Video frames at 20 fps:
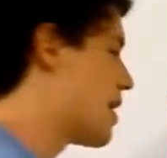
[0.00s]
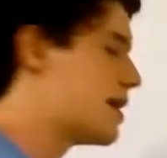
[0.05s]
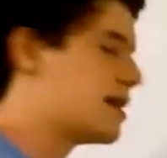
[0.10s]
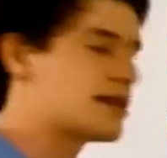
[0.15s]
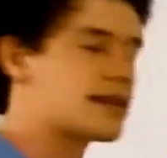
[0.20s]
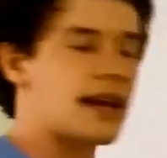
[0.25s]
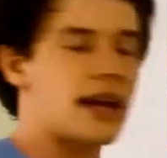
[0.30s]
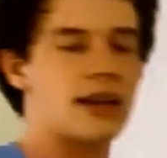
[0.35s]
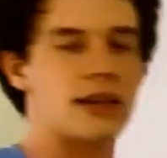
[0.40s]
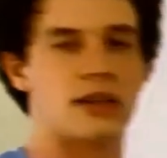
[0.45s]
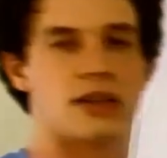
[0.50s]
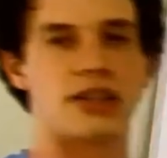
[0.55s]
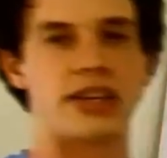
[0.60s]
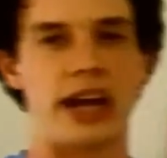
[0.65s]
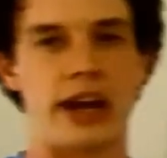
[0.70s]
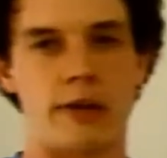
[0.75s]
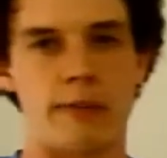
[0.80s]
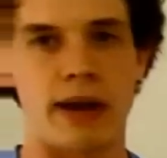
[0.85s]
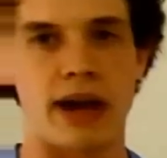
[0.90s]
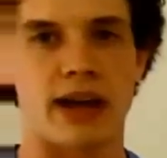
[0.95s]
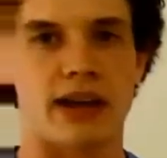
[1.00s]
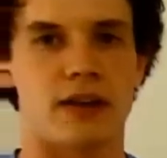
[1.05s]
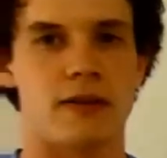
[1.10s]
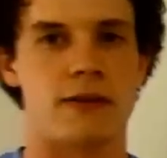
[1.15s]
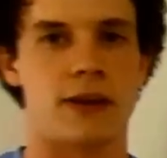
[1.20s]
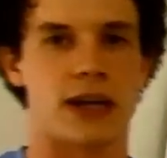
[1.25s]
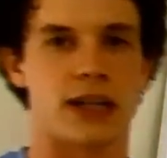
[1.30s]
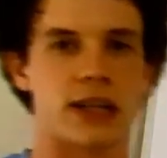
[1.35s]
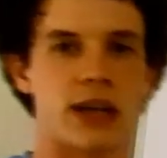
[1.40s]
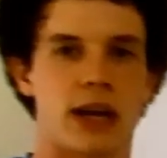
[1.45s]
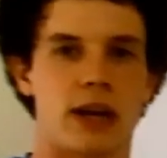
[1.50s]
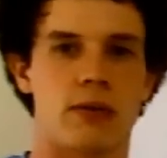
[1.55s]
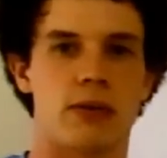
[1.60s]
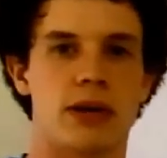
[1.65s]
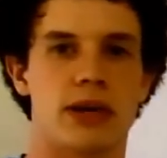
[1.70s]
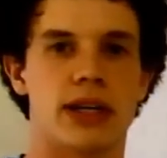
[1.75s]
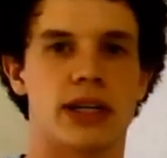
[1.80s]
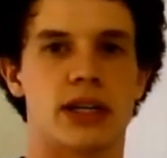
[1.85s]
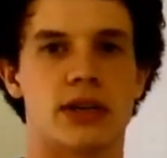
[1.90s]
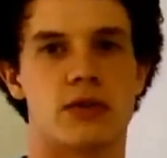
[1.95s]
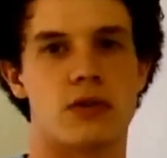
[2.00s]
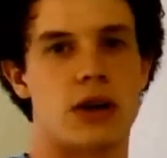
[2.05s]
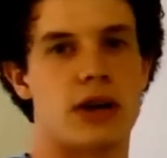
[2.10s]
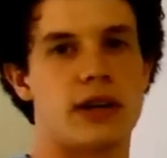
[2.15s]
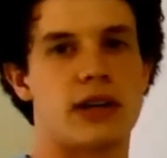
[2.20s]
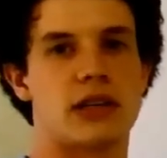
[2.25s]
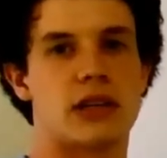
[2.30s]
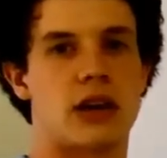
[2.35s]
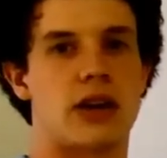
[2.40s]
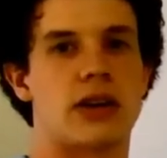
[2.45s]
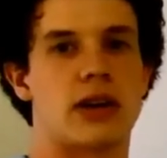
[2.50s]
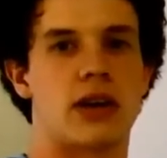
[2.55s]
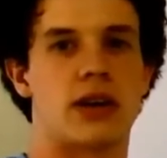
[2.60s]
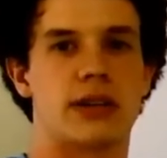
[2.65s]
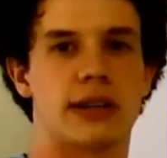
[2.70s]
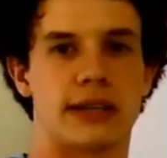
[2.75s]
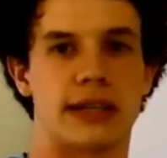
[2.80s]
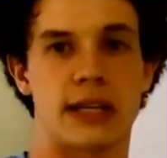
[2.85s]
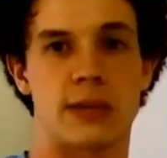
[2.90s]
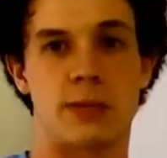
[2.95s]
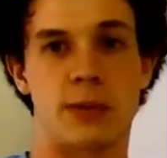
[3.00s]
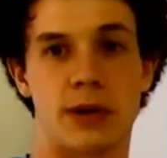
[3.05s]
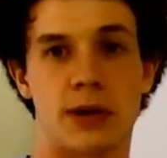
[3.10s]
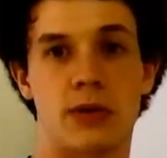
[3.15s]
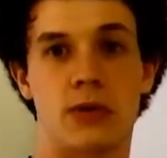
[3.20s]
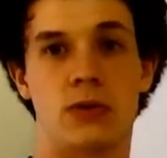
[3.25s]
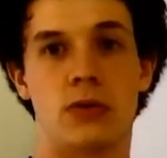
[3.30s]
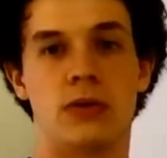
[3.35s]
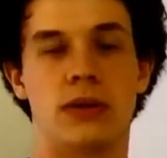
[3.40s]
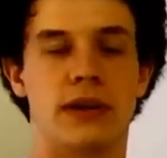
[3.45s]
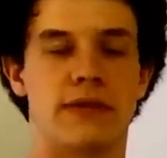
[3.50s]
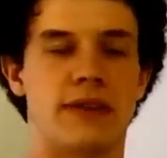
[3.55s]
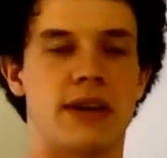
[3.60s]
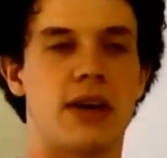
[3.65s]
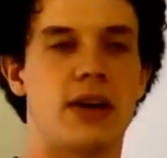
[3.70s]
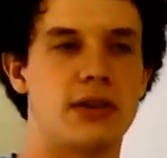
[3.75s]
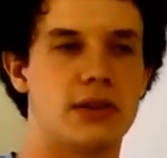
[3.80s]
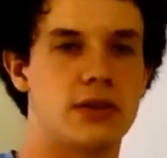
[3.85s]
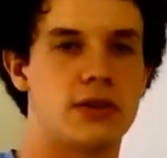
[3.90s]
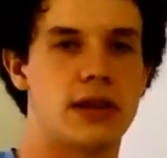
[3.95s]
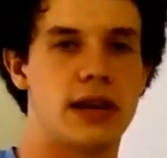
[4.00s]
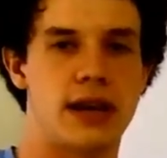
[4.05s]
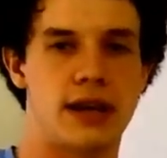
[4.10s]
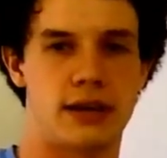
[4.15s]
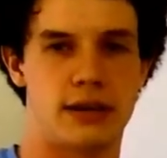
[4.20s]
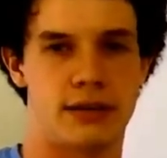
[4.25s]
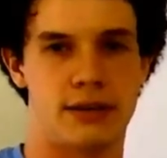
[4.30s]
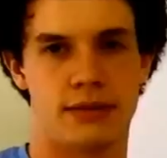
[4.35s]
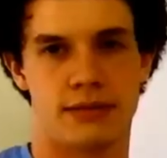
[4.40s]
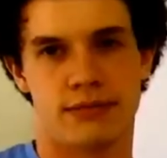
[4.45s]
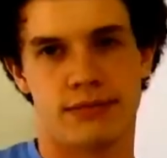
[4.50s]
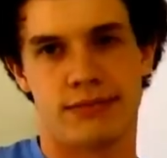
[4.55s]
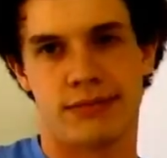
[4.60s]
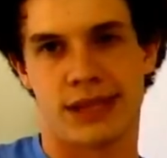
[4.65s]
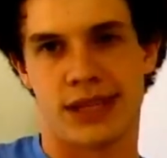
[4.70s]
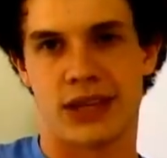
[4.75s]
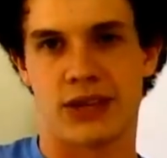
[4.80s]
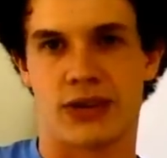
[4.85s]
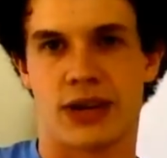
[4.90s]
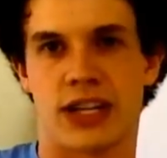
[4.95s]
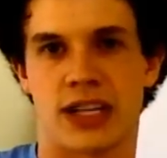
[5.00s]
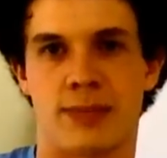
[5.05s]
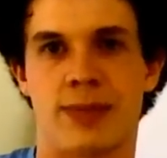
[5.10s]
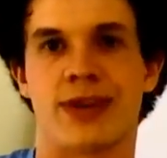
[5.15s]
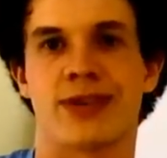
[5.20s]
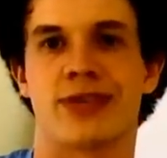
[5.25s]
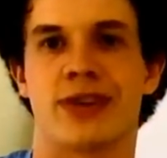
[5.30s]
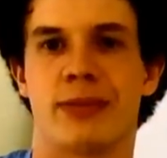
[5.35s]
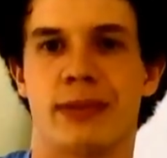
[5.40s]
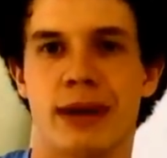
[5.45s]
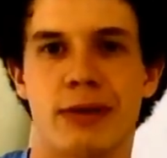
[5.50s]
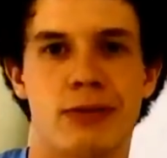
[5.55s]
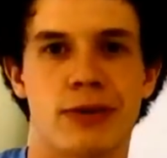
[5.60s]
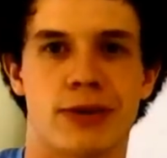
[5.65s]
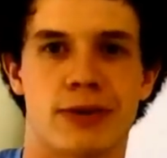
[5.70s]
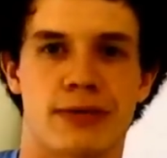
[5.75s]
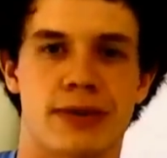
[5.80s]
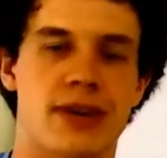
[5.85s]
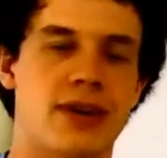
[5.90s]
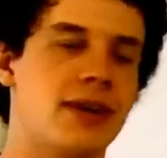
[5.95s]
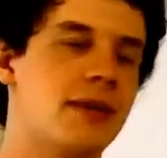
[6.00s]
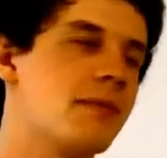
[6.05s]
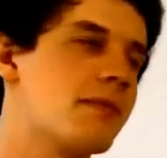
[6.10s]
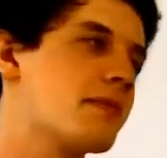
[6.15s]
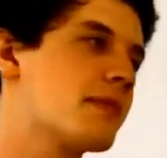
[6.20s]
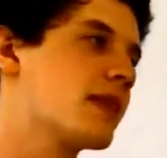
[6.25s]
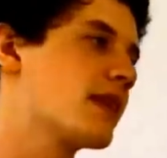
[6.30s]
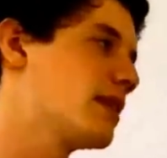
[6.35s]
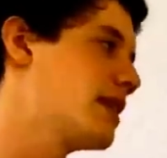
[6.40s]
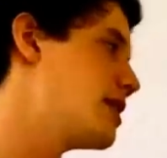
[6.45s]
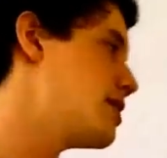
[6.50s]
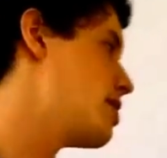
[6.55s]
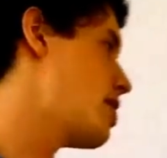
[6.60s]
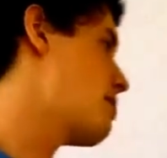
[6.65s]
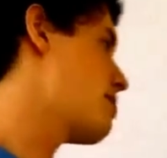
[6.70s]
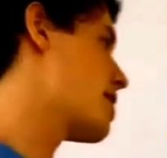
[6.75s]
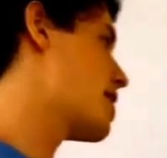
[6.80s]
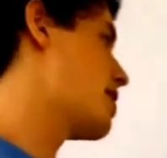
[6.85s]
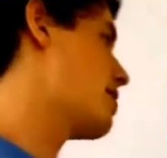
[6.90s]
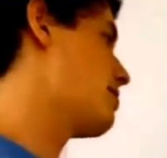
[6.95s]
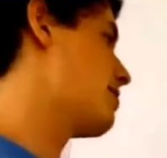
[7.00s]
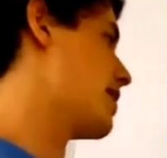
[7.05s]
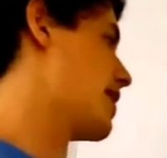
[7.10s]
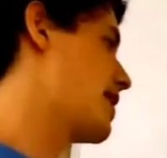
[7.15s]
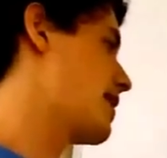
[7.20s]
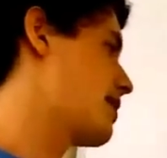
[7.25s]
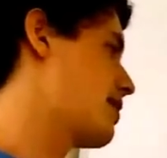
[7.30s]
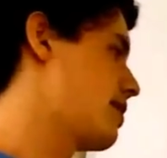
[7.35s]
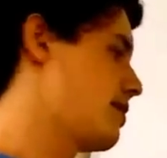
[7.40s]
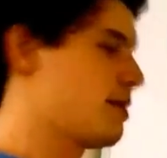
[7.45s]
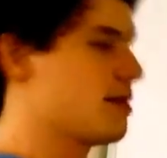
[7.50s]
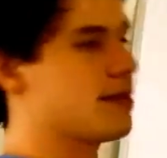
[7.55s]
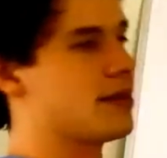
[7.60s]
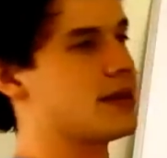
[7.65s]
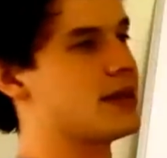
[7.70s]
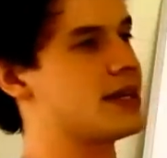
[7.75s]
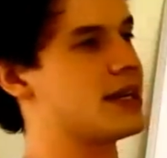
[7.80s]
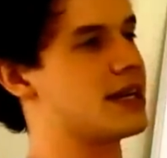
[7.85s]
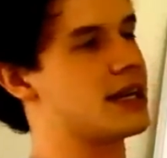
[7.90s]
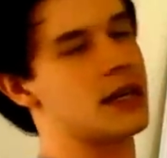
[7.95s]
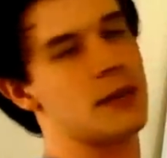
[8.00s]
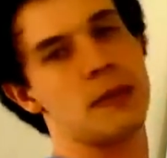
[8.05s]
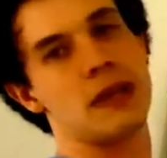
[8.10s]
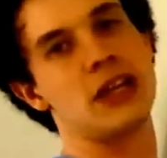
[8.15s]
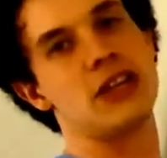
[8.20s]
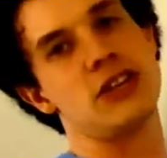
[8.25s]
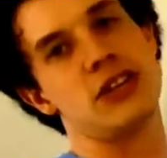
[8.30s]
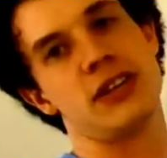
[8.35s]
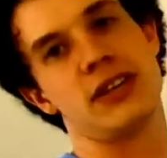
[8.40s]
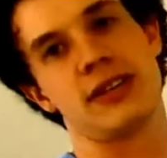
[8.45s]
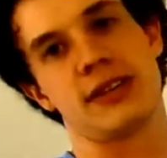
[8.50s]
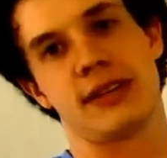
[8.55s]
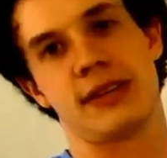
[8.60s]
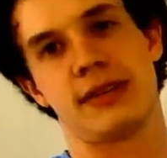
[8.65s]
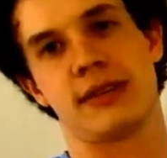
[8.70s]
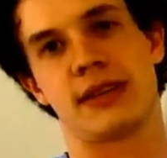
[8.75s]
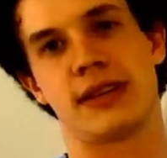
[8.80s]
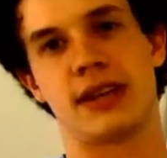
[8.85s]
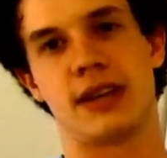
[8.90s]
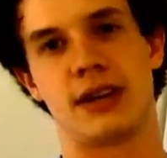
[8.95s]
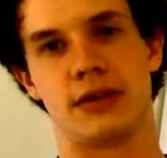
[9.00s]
and it's got a little Shadow Paladin effect on it where you get to draw and discard a card. Like, that's pretty cool. If they all do that, you're not special, Nemain. We're so sorry. Then they become, like, DDPGs, and,